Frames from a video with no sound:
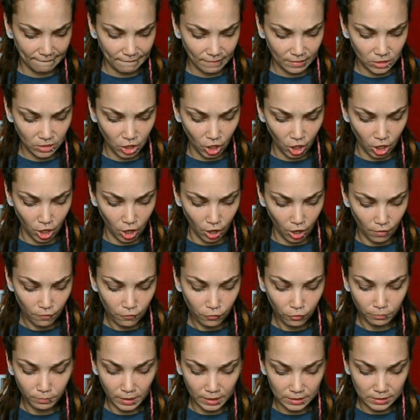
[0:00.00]
the
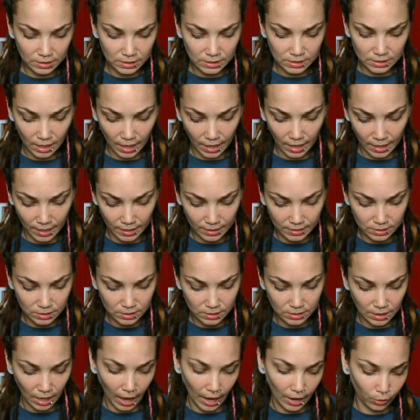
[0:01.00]
government
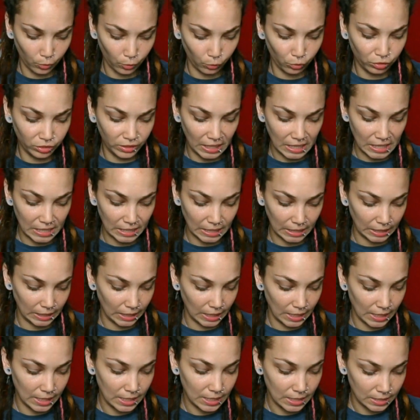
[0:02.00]
says? I don't think
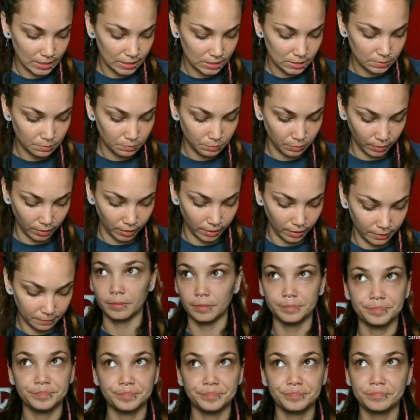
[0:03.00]
it is,
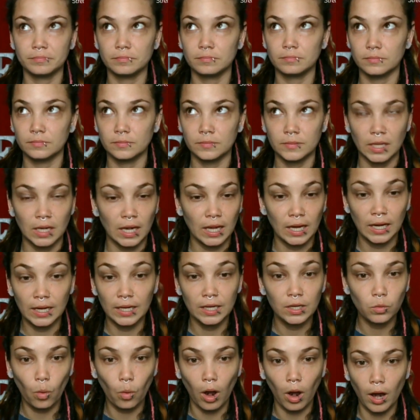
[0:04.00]
but
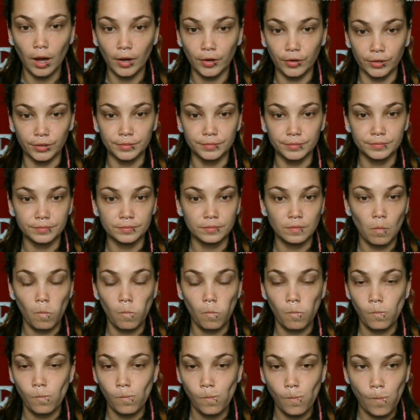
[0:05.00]
clean water,
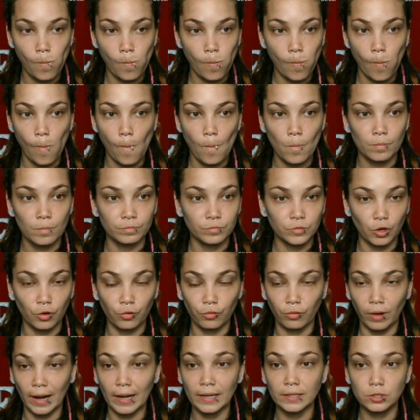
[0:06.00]
the
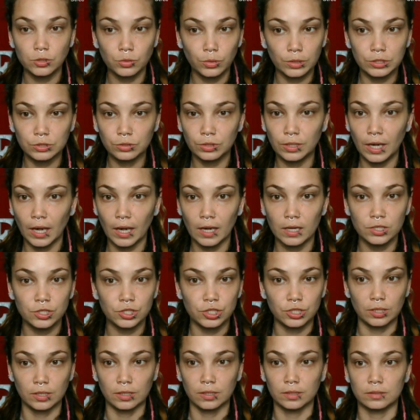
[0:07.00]
right to
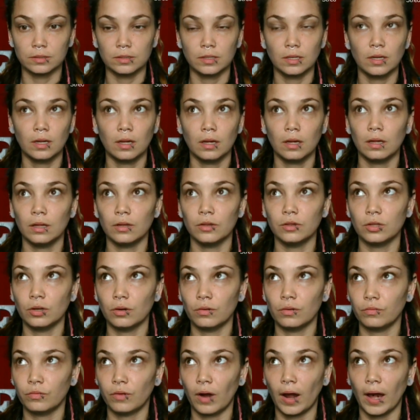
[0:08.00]
education,
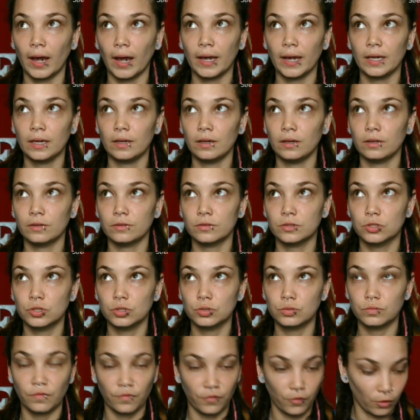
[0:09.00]
the right
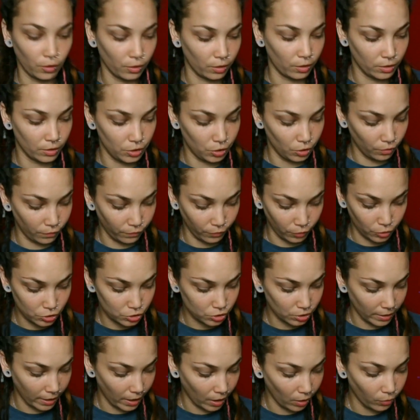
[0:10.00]
for
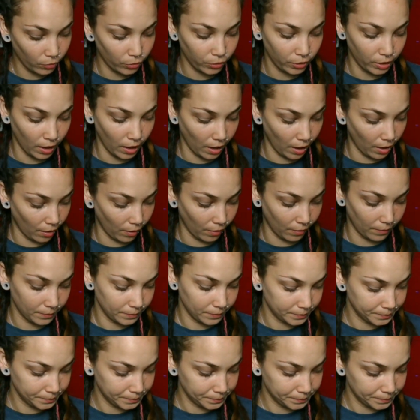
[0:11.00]
universal health care,